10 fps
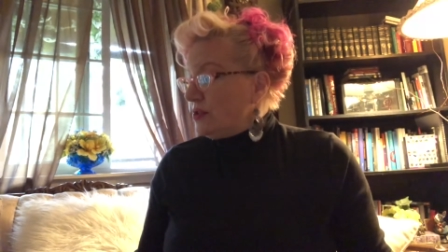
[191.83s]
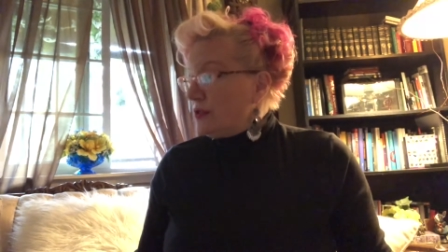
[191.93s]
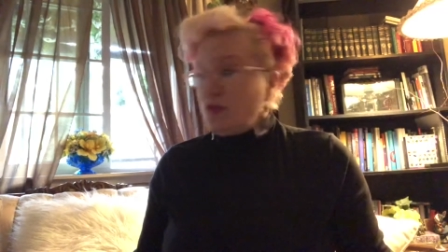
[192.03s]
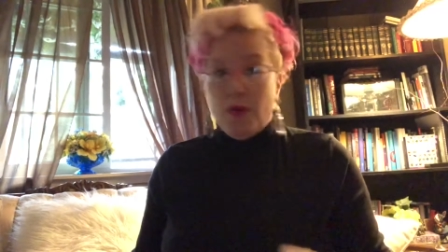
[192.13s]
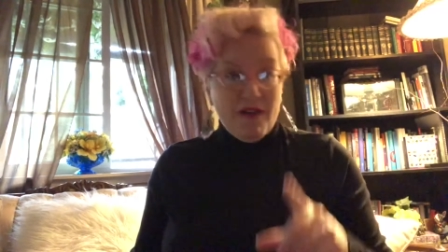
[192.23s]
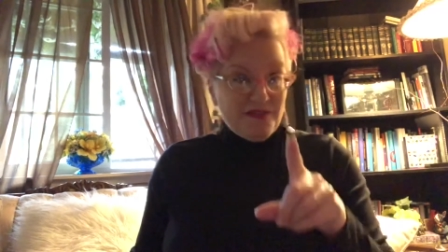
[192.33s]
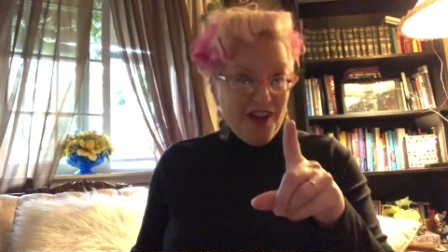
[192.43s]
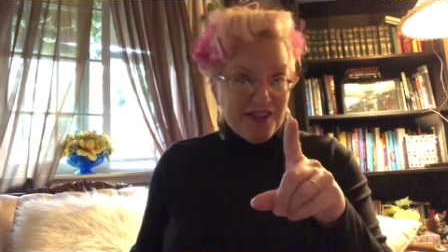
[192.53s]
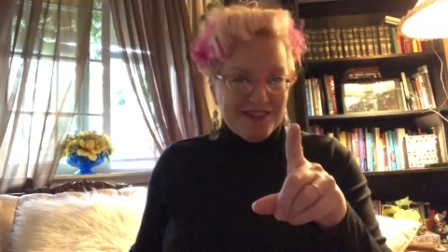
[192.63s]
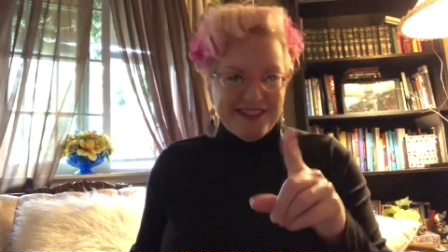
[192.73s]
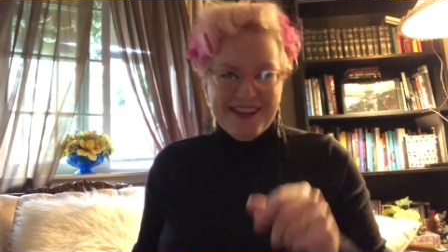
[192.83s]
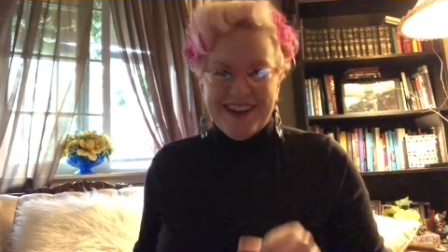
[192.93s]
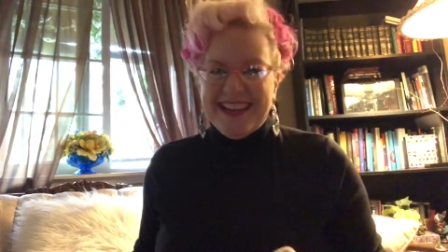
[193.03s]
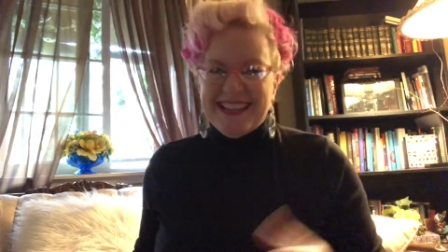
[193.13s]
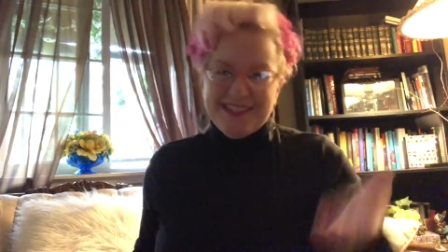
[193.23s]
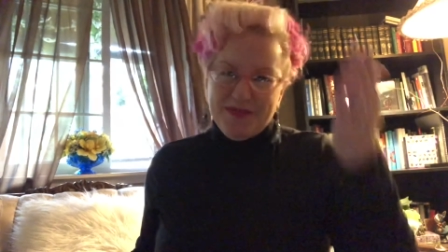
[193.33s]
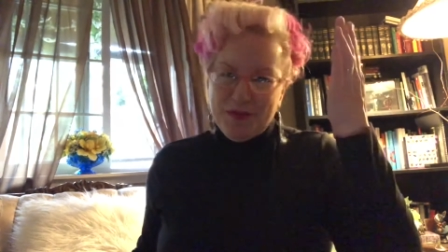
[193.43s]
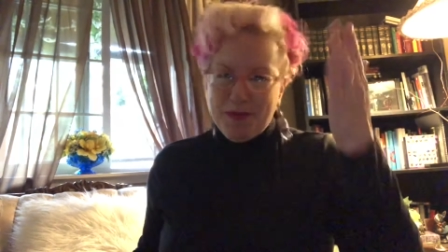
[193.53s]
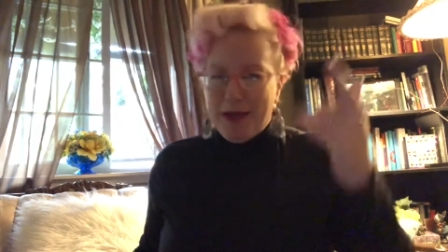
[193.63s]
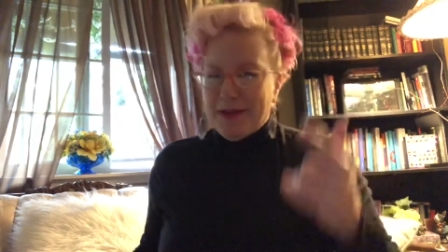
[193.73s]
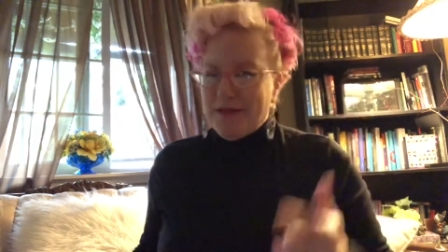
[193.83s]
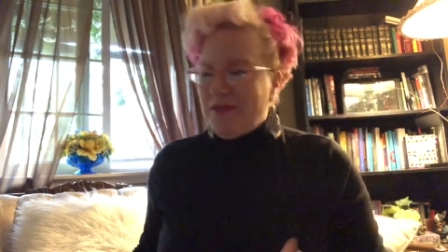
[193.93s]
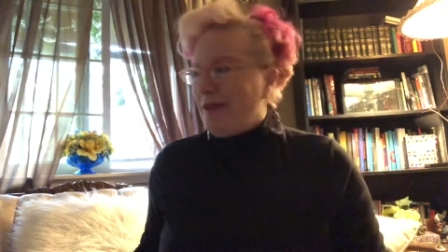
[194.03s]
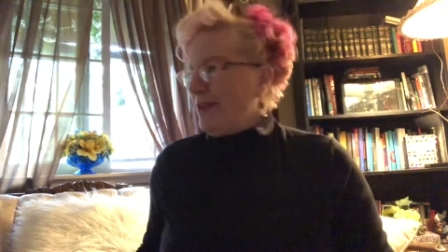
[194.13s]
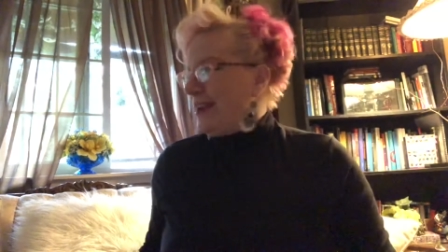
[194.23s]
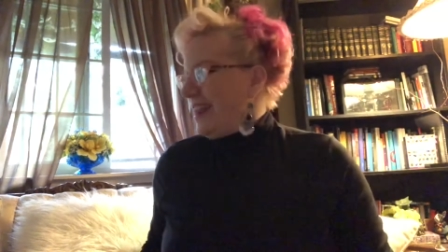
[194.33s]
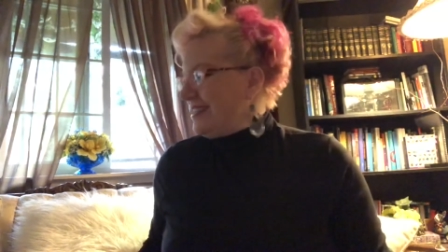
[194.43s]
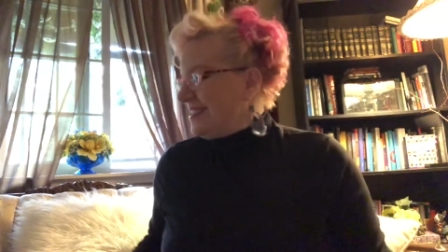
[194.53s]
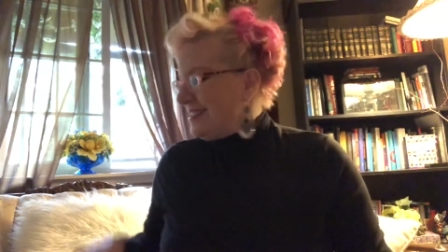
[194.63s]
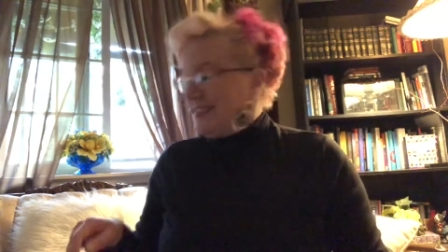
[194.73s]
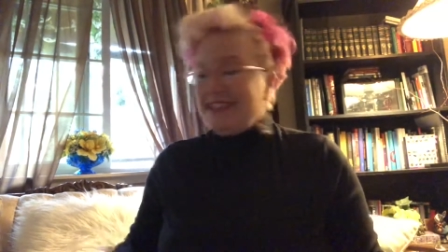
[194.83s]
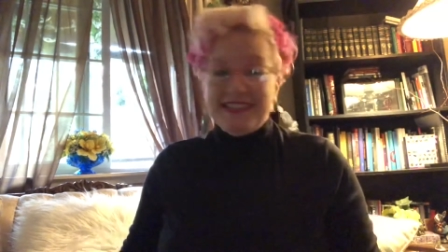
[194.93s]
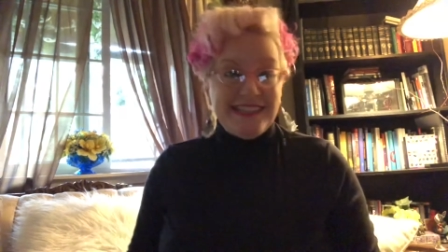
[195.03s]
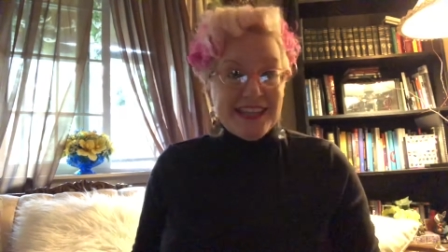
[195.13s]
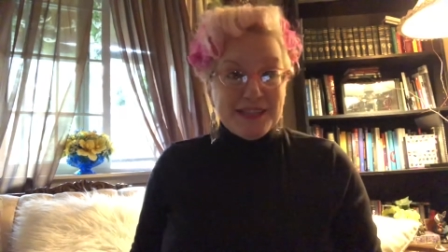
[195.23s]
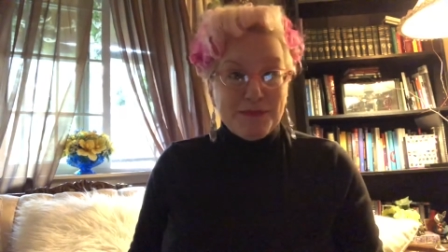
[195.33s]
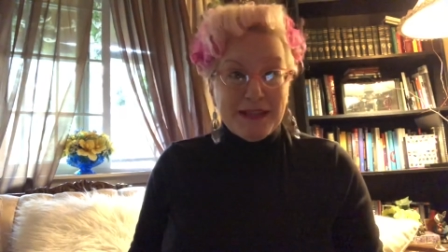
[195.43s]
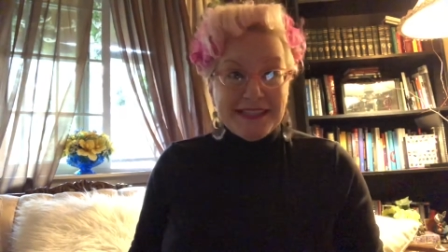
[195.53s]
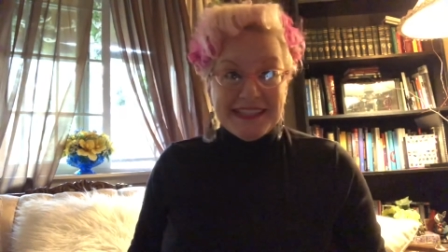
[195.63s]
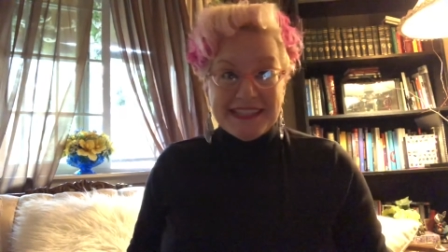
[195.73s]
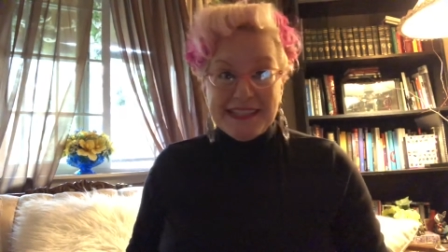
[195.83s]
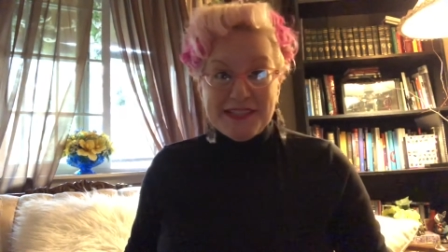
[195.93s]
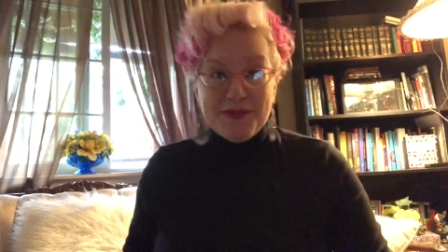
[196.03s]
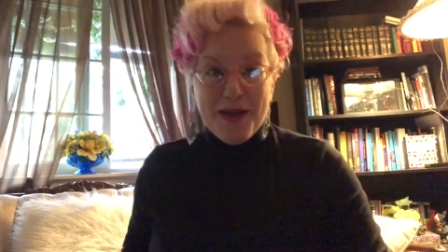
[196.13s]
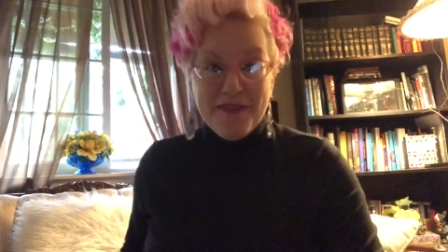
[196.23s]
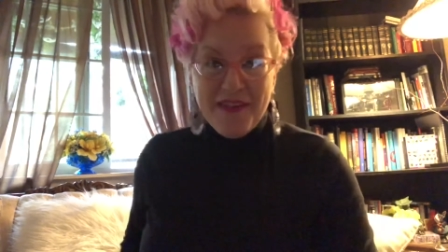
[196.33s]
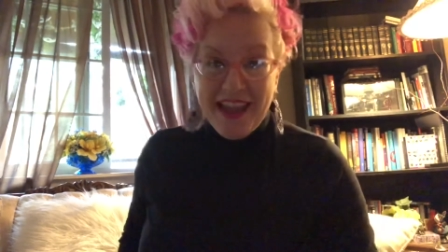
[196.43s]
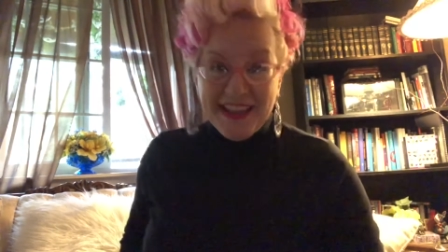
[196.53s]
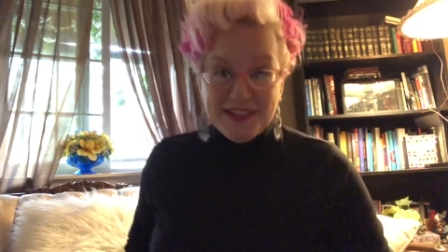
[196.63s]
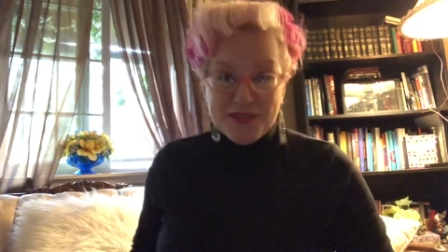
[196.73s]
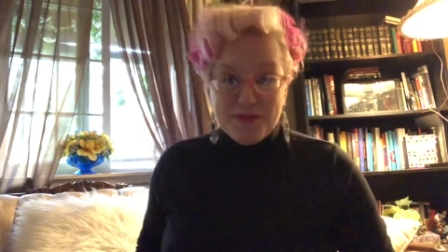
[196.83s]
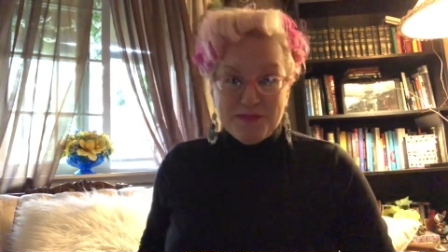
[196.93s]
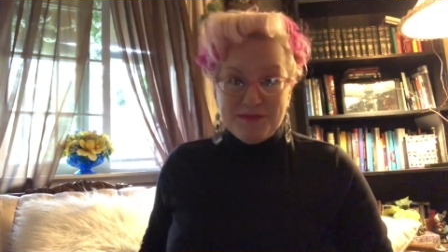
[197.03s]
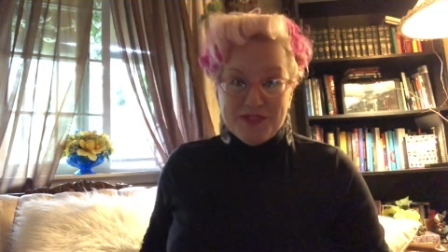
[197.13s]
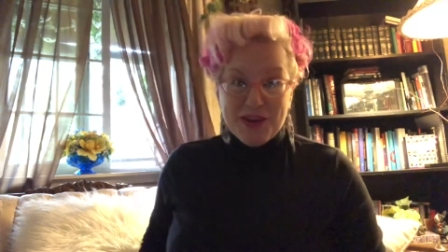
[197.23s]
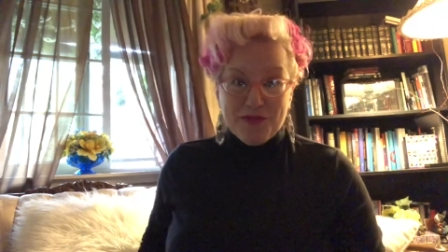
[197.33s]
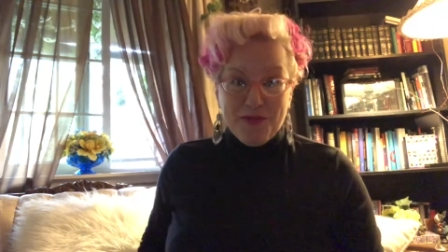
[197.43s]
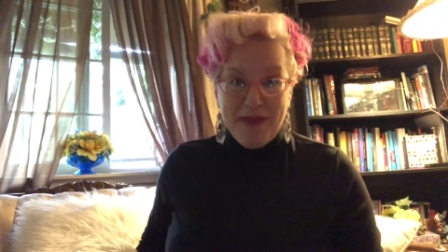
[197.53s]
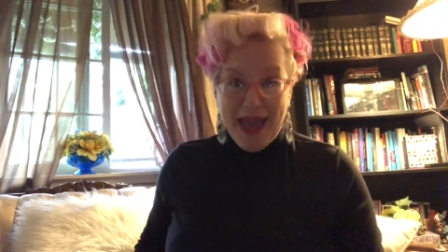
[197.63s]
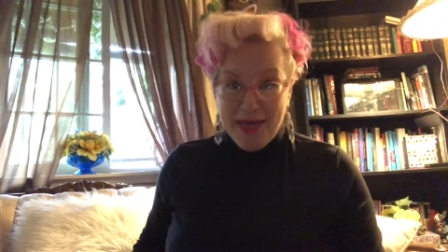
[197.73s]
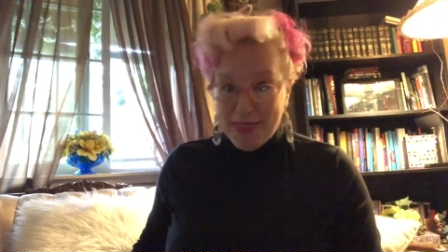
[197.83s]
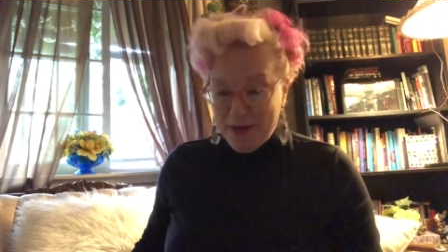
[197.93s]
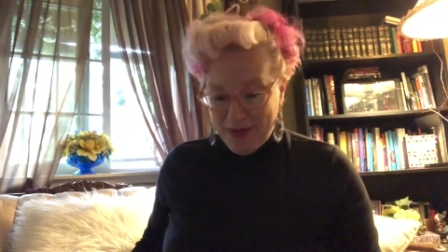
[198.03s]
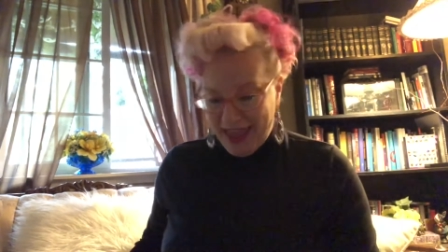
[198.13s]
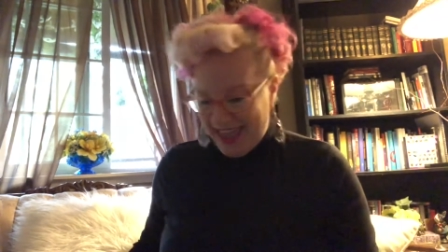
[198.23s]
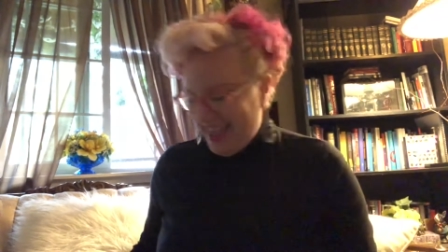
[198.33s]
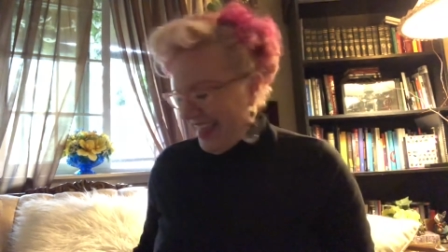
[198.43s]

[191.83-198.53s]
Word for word: $12, sorry, because if you round up, 5.99. 6 plus 6 is 12. I can do general math. Okay,